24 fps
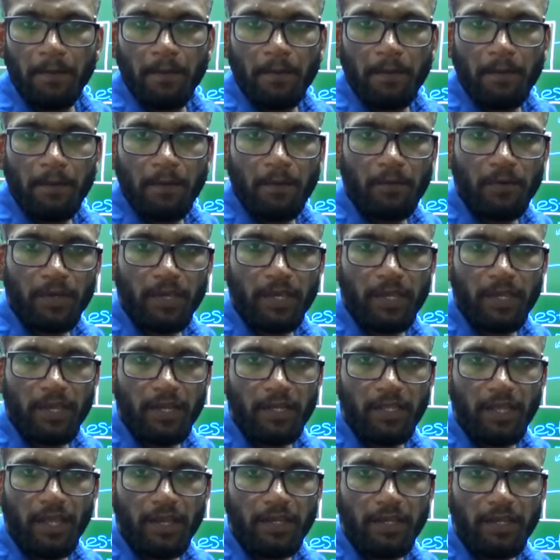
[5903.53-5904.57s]
Okay,
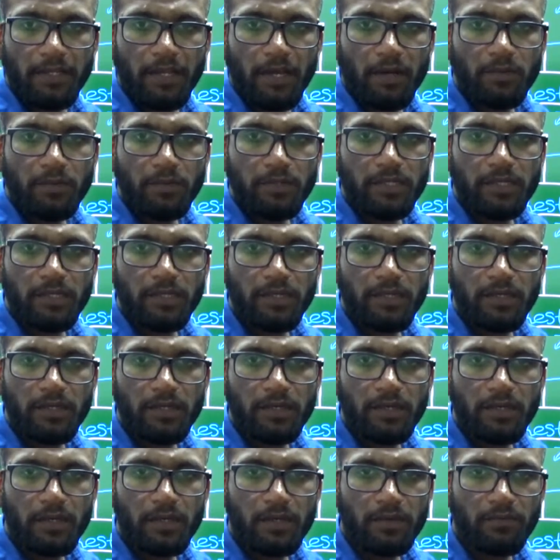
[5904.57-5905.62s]
any doubt?
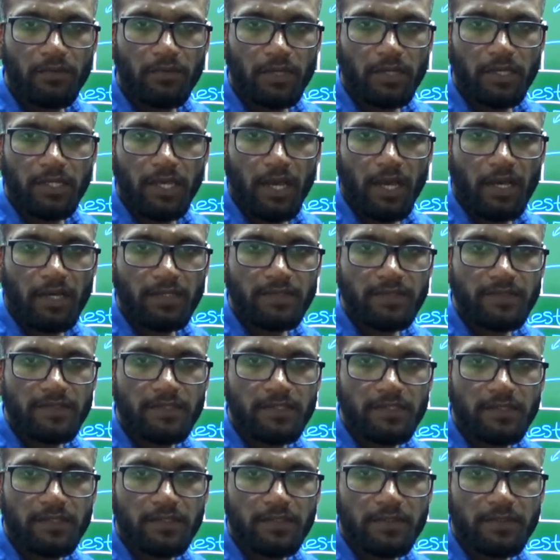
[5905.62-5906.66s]
Quickly ask.
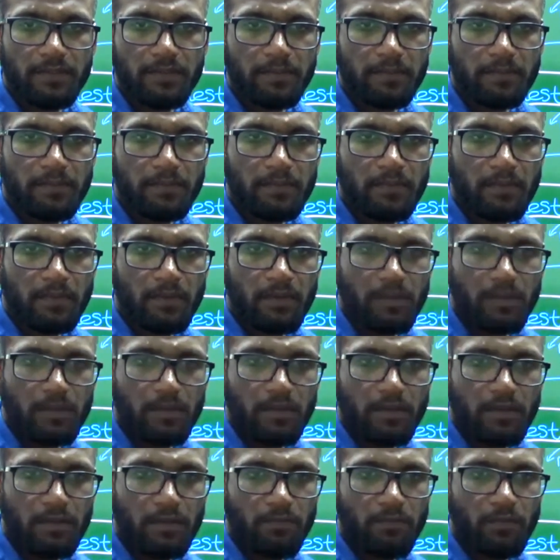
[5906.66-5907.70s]

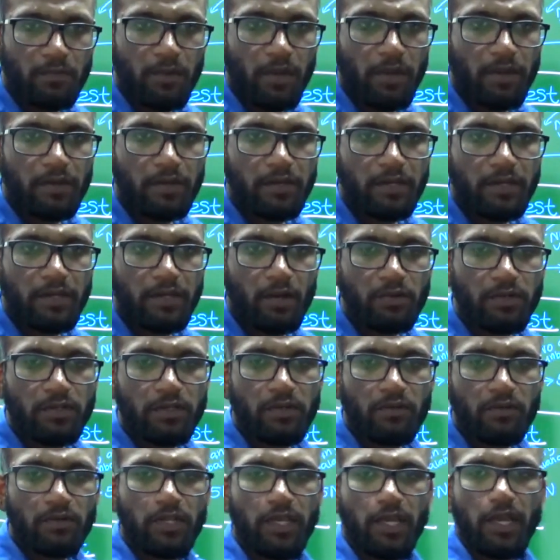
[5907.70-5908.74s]
If you have any doubt,
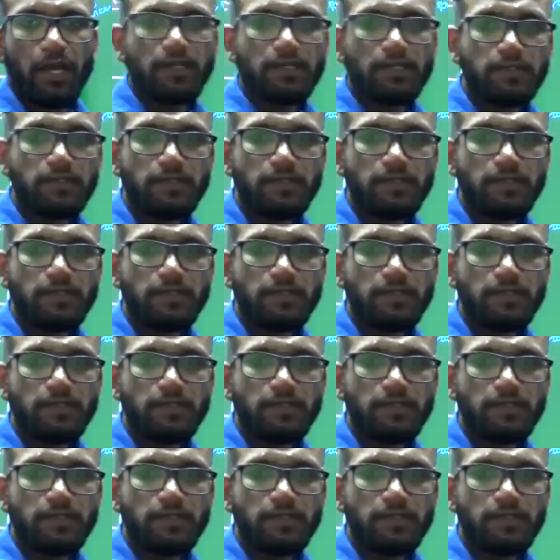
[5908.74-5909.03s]
quickly ask.